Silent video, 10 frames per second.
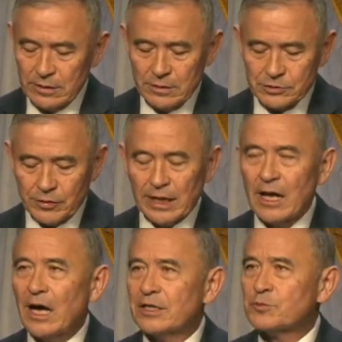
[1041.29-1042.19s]
trend
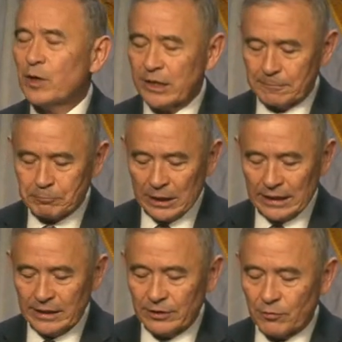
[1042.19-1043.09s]
lines went
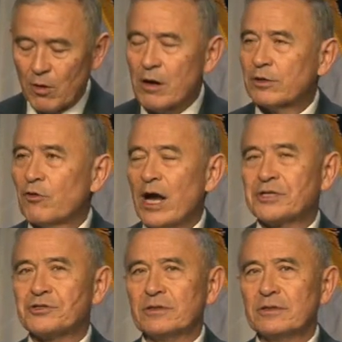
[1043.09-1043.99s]
completely in the wrong
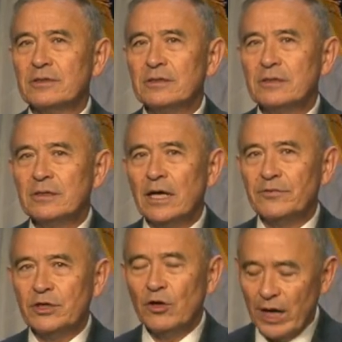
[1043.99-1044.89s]
direction in the
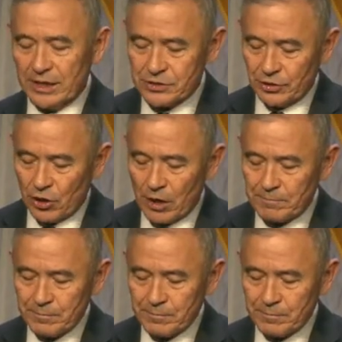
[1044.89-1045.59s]
US and Europe,